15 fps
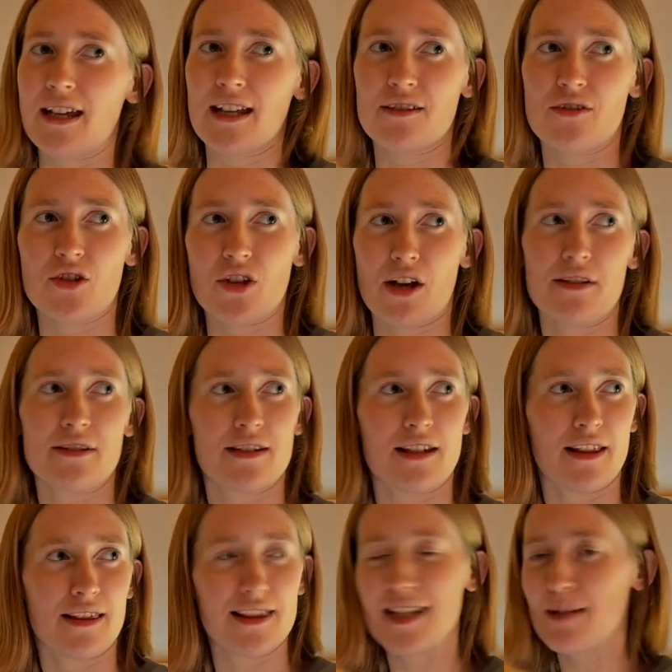It's just
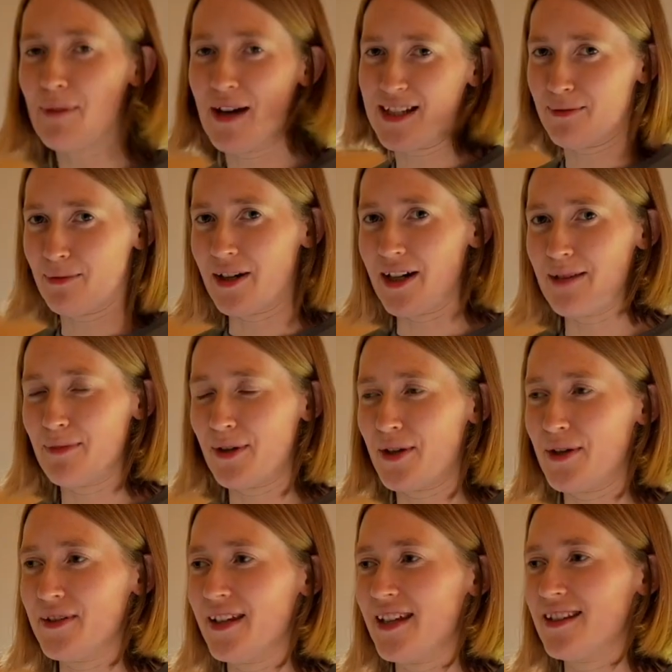the best white
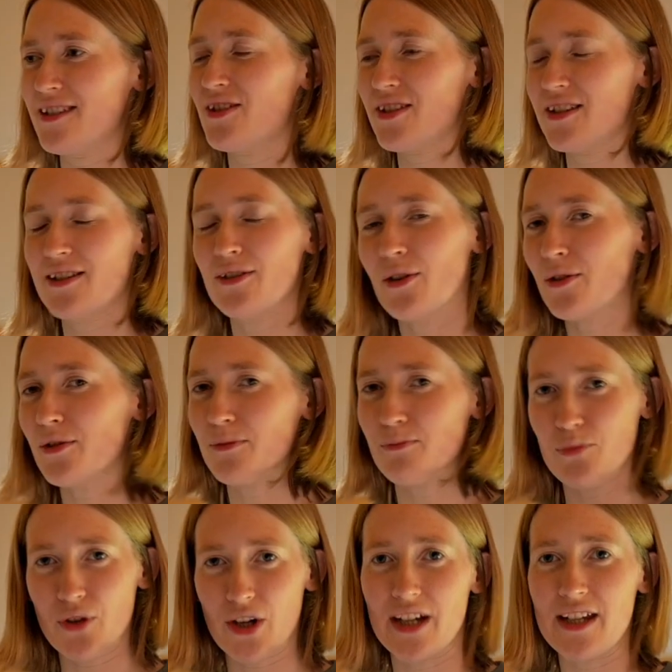because it's just not
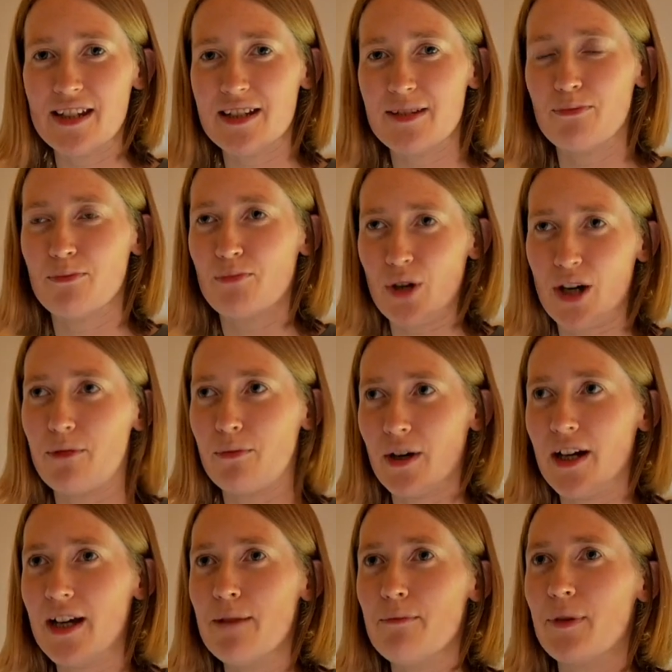bright
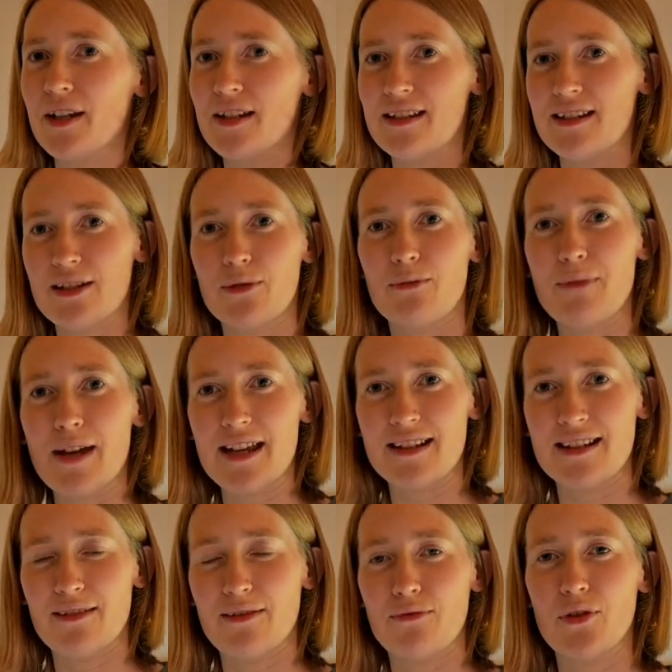white, but it still makes
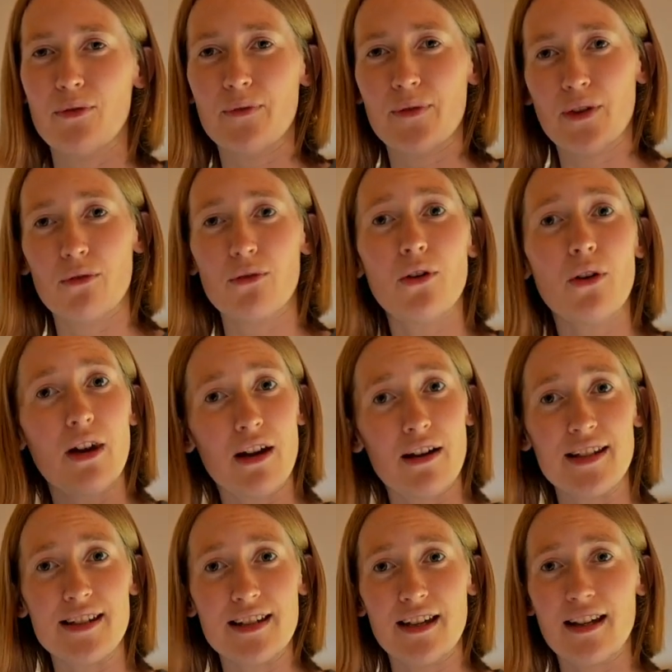the room feel a lot
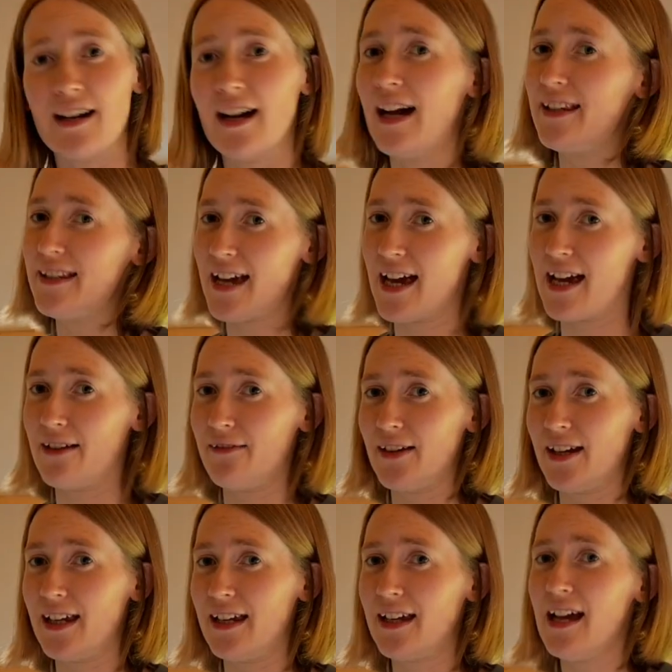lighter and
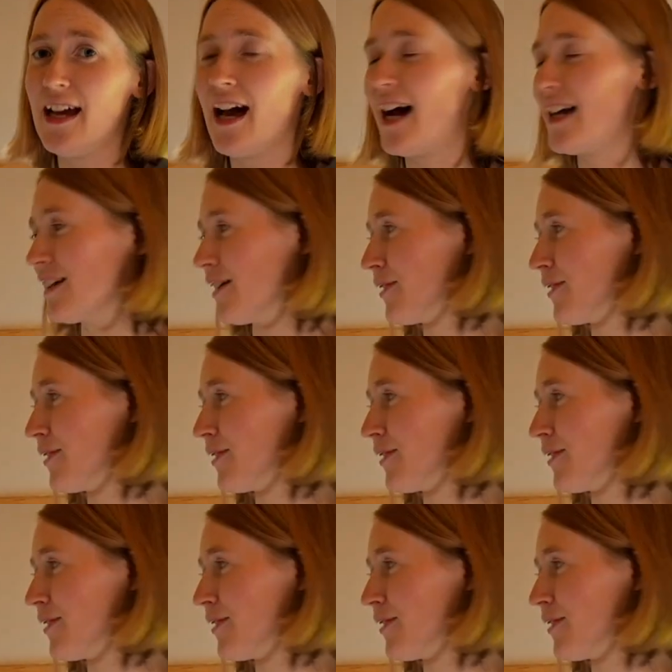airy. And I